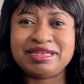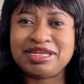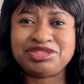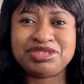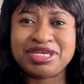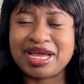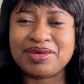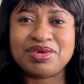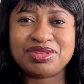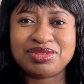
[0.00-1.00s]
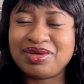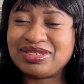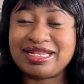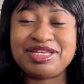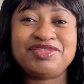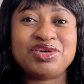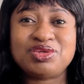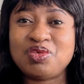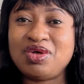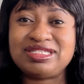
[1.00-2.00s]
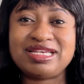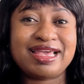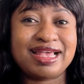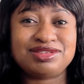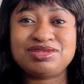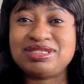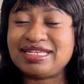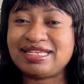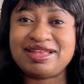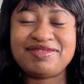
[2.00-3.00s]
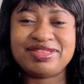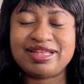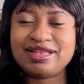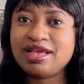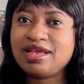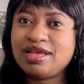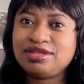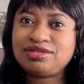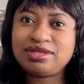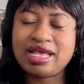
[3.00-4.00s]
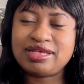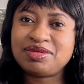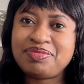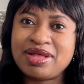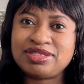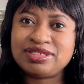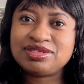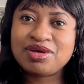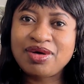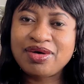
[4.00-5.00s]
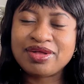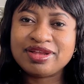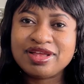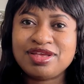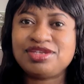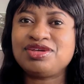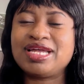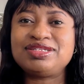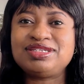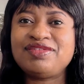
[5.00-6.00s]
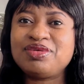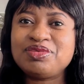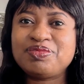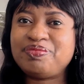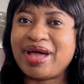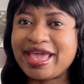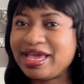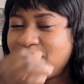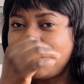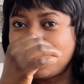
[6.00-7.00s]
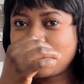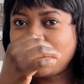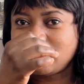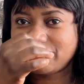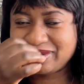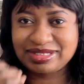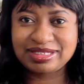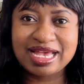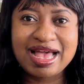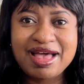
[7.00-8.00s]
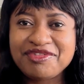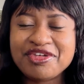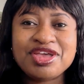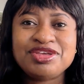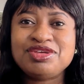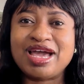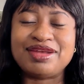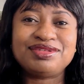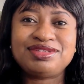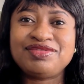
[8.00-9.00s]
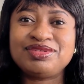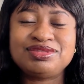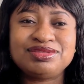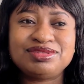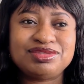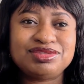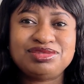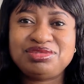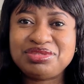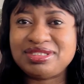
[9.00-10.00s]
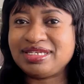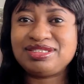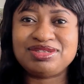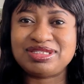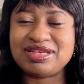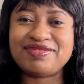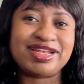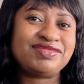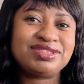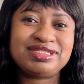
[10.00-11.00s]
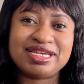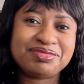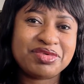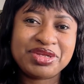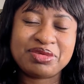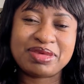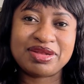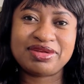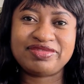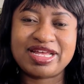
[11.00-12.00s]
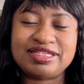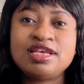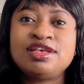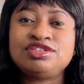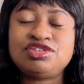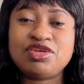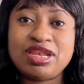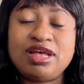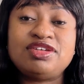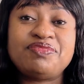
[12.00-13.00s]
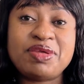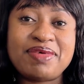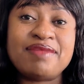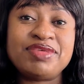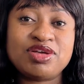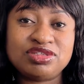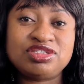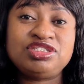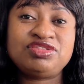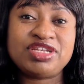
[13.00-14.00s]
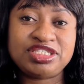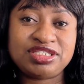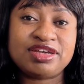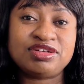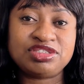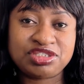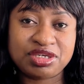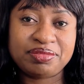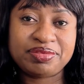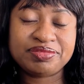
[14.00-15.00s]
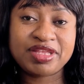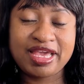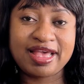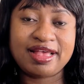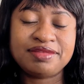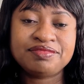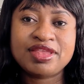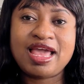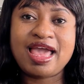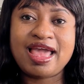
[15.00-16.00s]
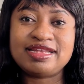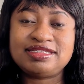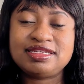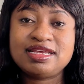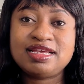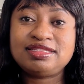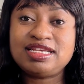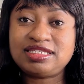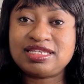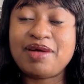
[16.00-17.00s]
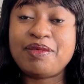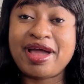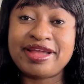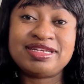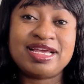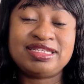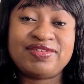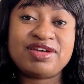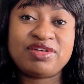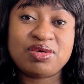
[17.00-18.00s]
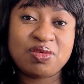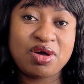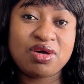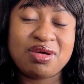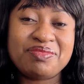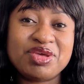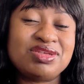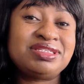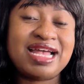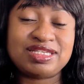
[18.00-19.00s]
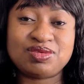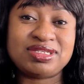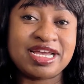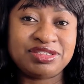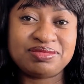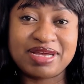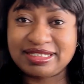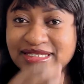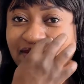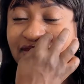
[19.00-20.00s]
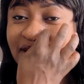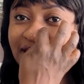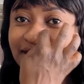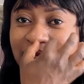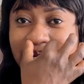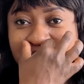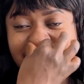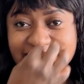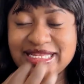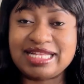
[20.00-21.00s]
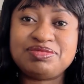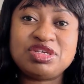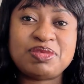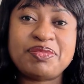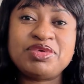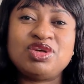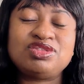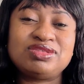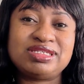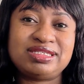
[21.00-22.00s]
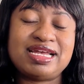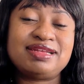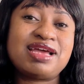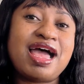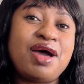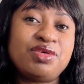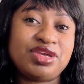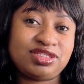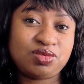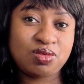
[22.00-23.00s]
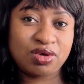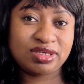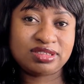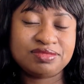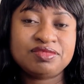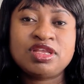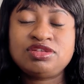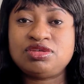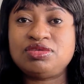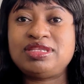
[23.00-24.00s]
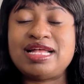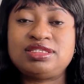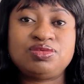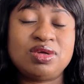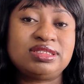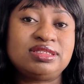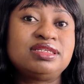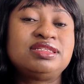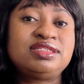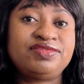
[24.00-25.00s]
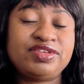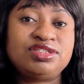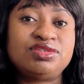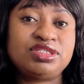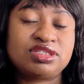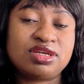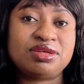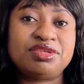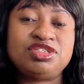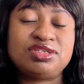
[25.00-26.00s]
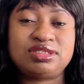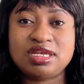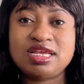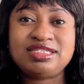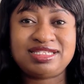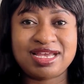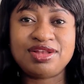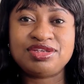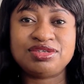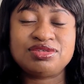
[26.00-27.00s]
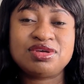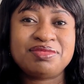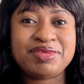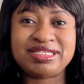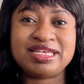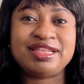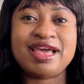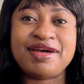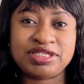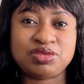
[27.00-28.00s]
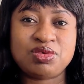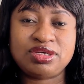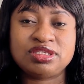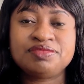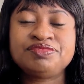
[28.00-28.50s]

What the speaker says: electric, and whatnot, and then you've got water, council tax, and everything. £2,000 is gone. You cannot even buy a good cloth for yourself. You cannot even do things yourself and even send money home and all of that. So a lot of people have been considering a second job. Yeah, and this idea is very welcome because that's what I do myself. The only thing is that most people don't understand how it works. So that's what this video is gonna just tell you, basically how it works.